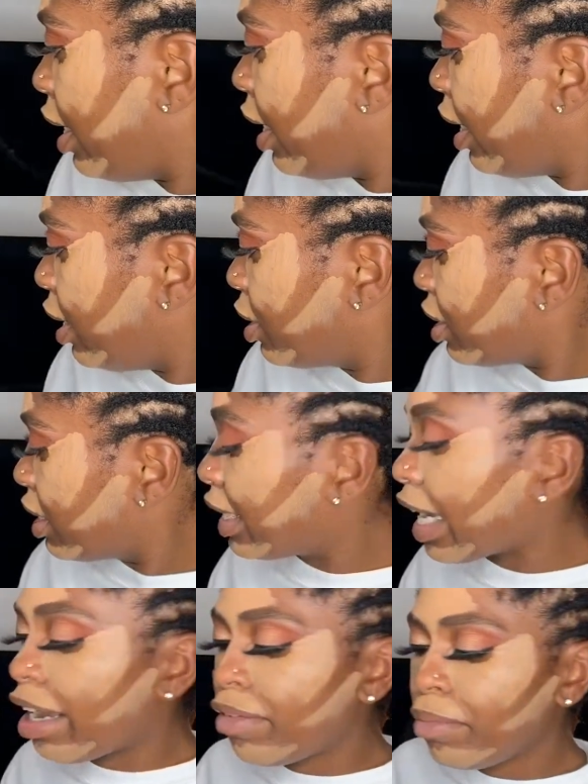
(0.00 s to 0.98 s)
It just
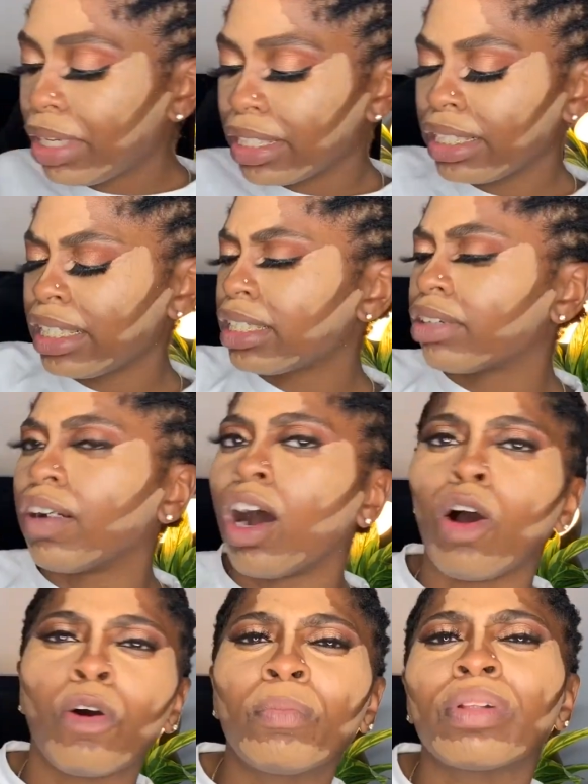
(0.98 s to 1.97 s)
gave me a sense of
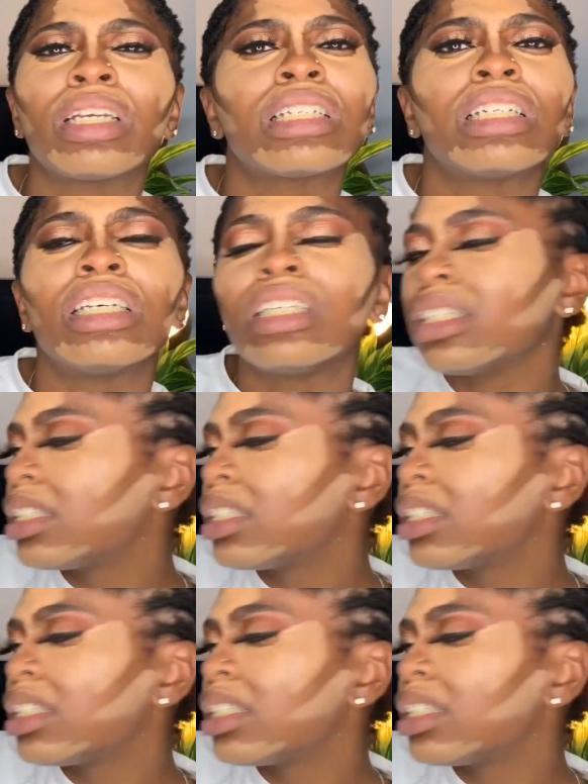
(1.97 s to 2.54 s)
hopelessness,